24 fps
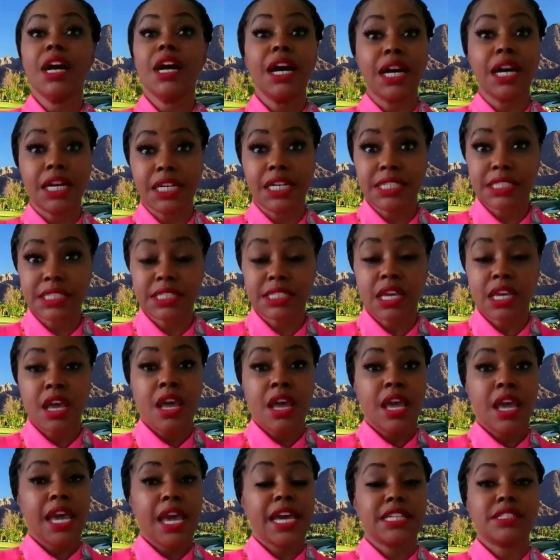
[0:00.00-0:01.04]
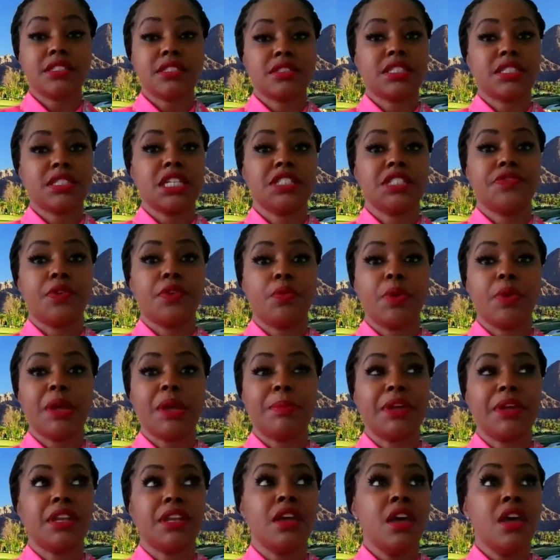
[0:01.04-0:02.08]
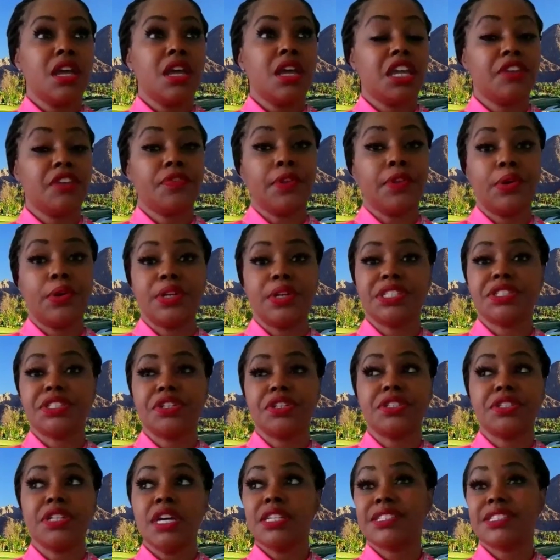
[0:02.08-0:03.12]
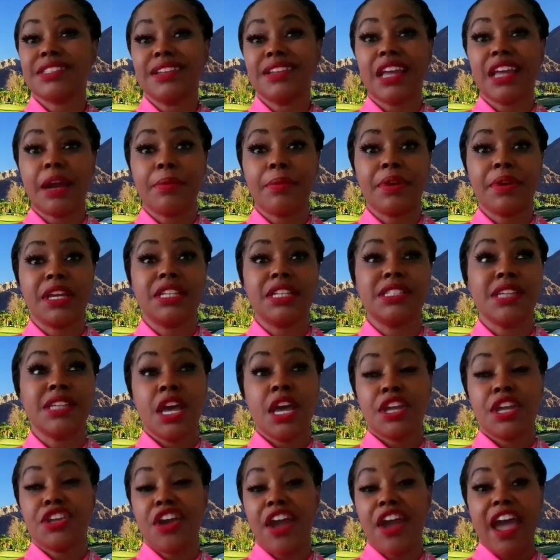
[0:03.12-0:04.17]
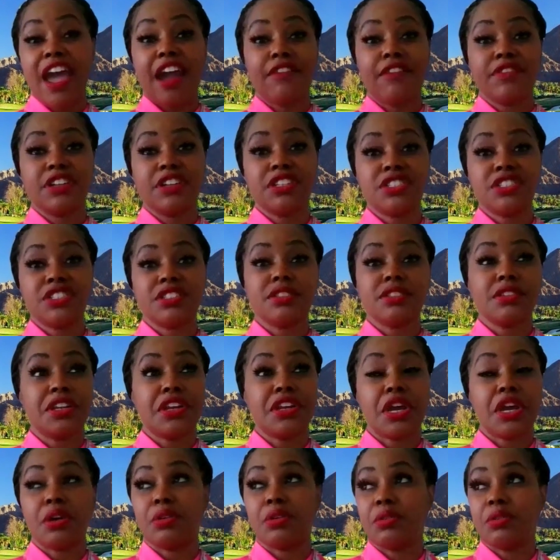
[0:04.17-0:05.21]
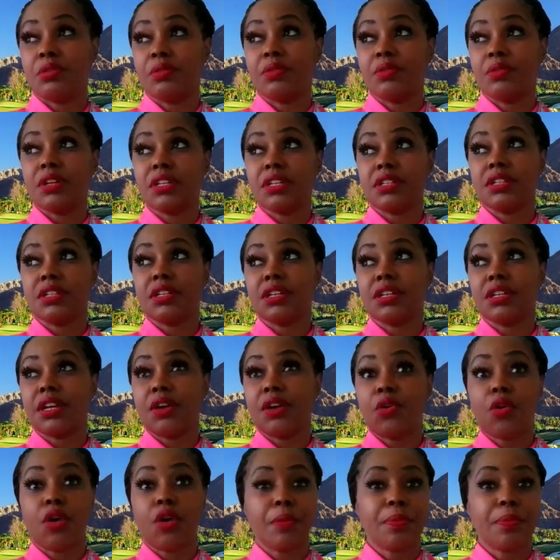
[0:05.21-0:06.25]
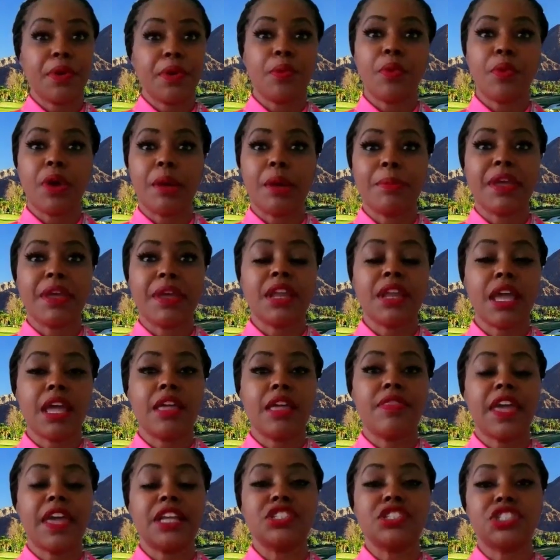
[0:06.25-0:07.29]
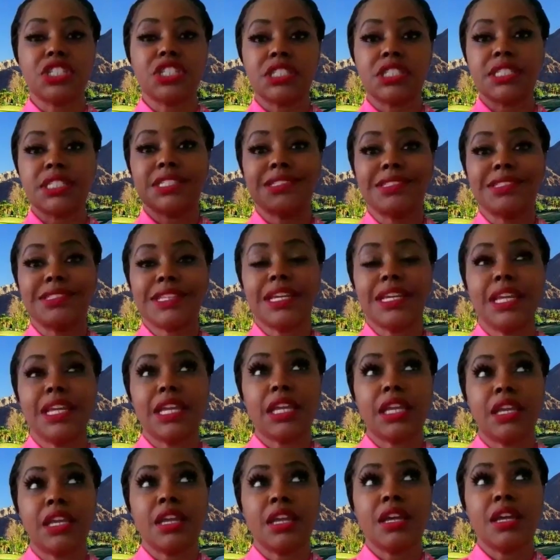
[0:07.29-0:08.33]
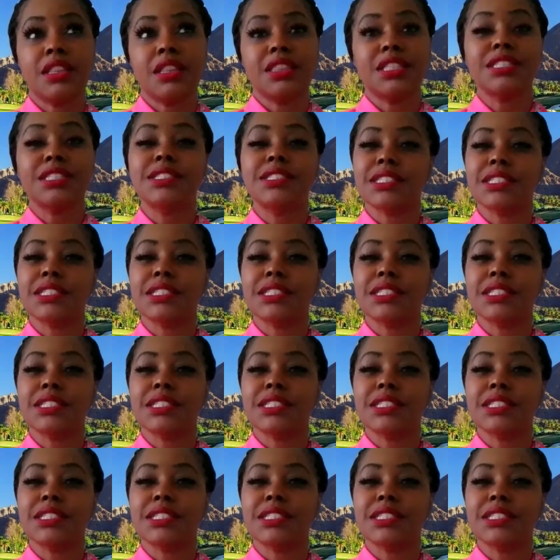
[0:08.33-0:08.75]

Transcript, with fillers: us as successful women, influencers, celebrities, your average, you know, corporate woman, and they just see the